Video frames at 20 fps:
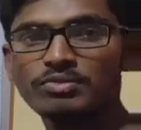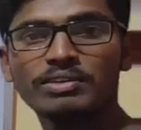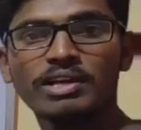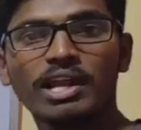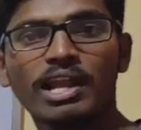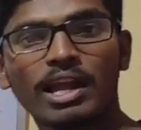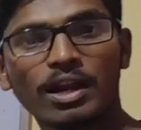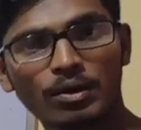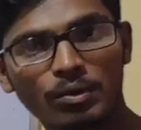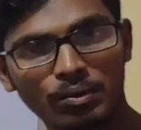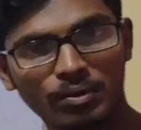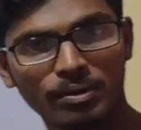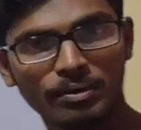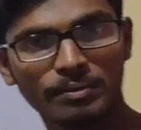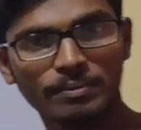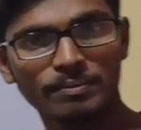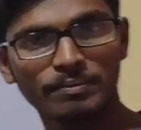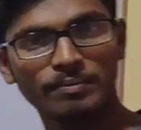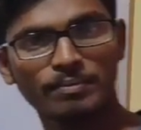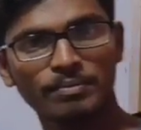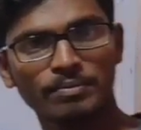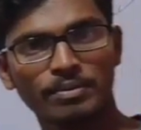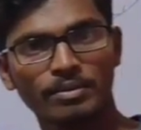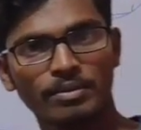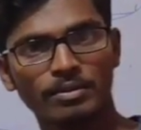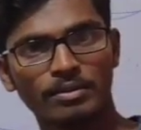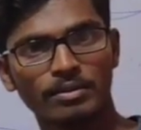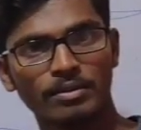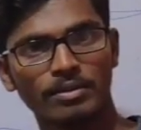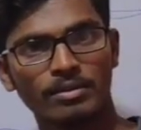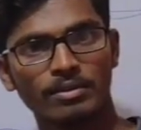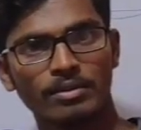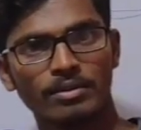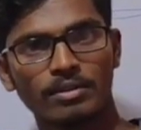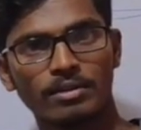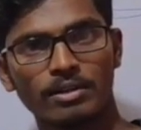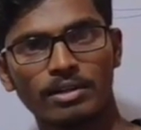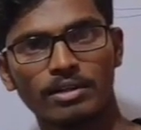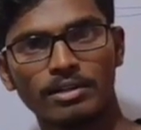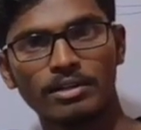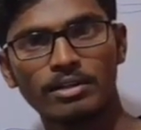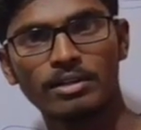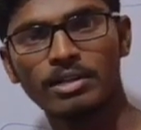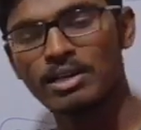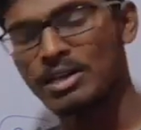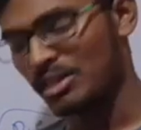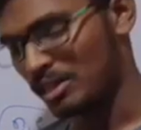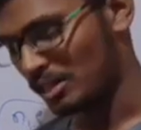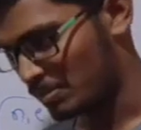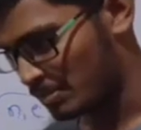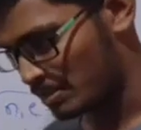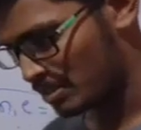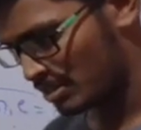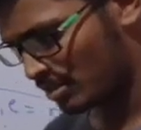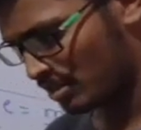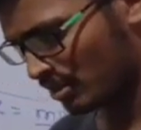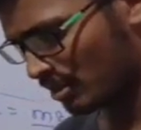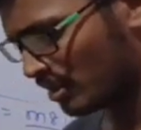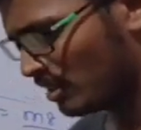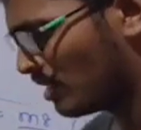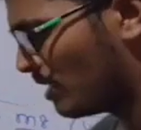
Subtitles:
of the electron. Right? That means